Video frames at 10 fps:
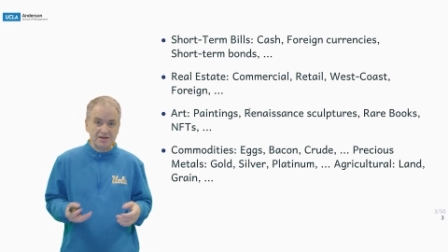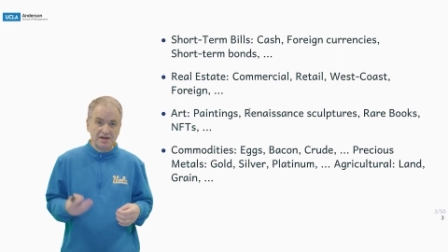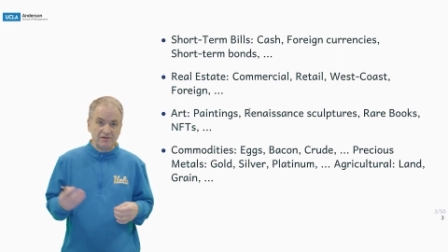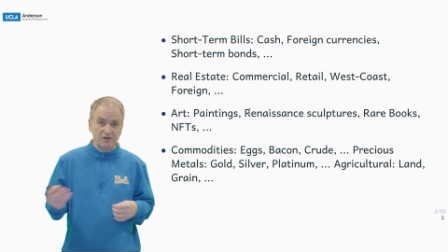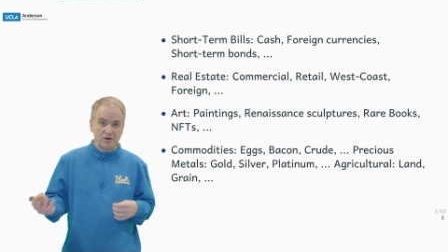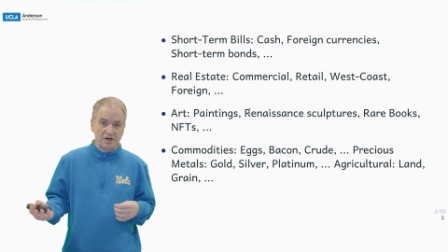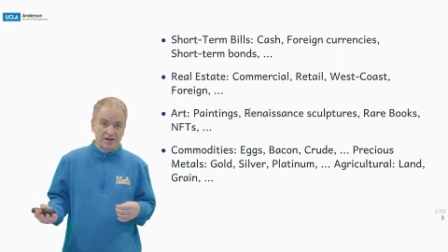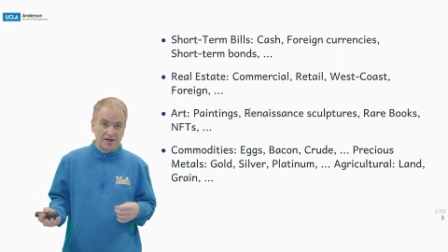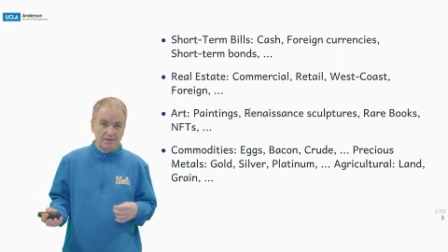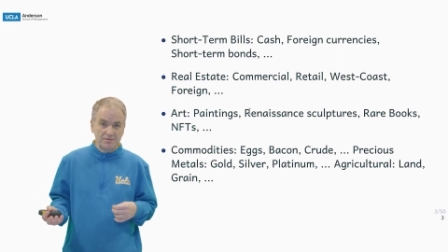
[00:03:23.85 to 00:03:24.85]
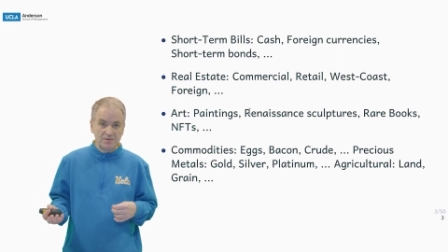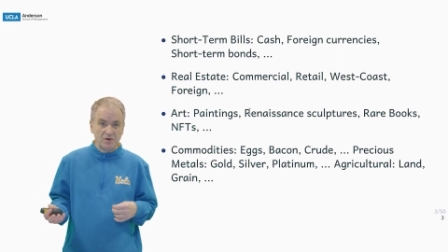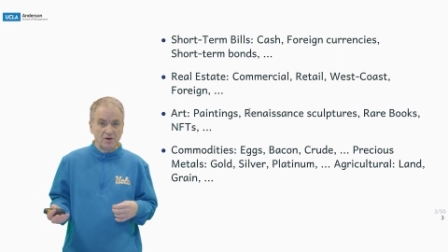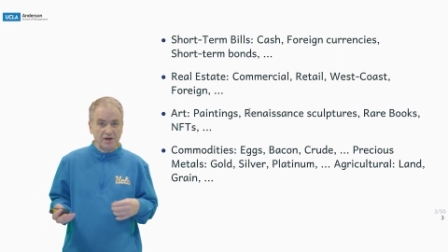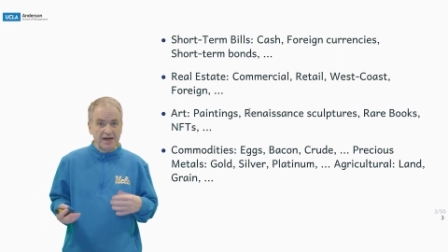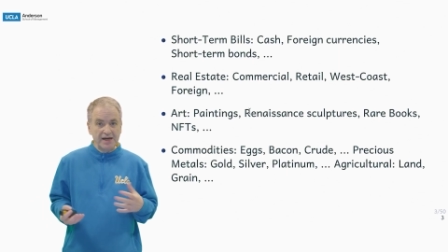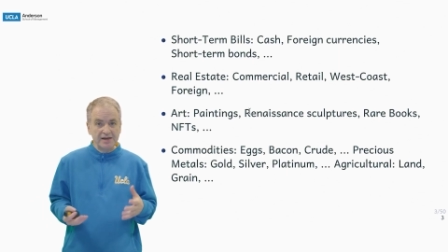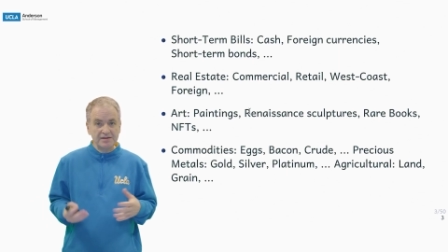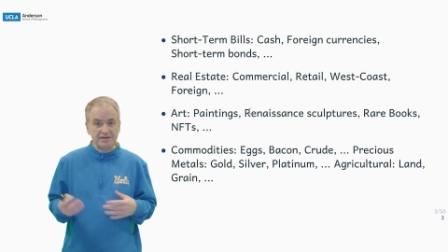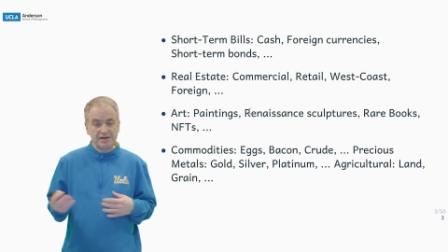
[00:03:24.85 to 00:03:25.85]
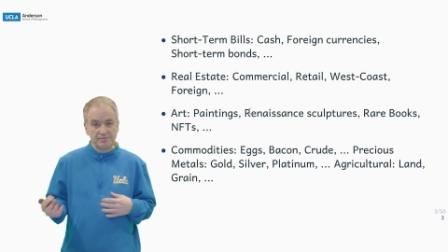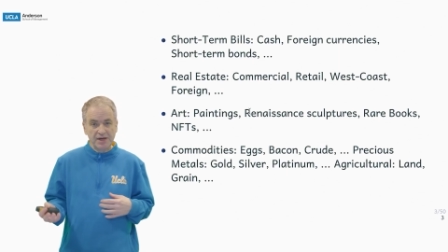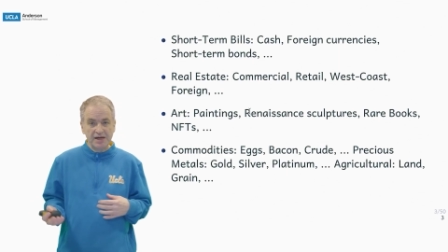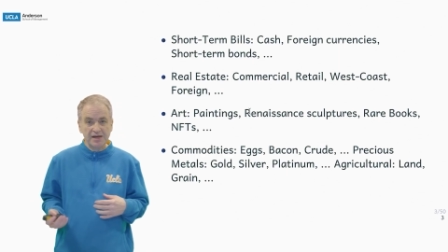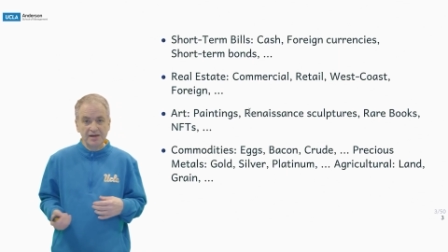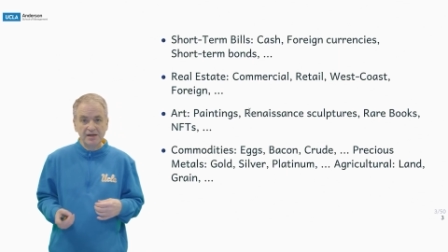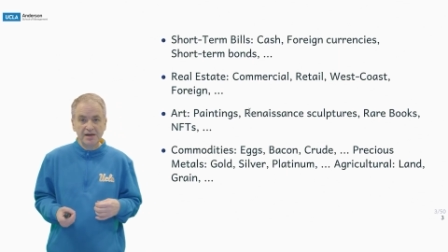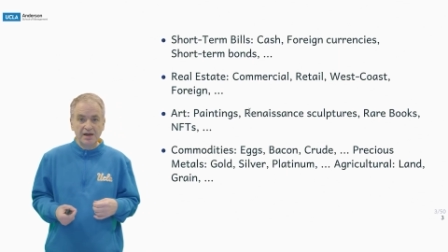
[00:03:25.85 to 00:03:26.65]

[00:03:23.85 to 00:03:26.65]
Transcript: that give you a claim on eggs and bacon,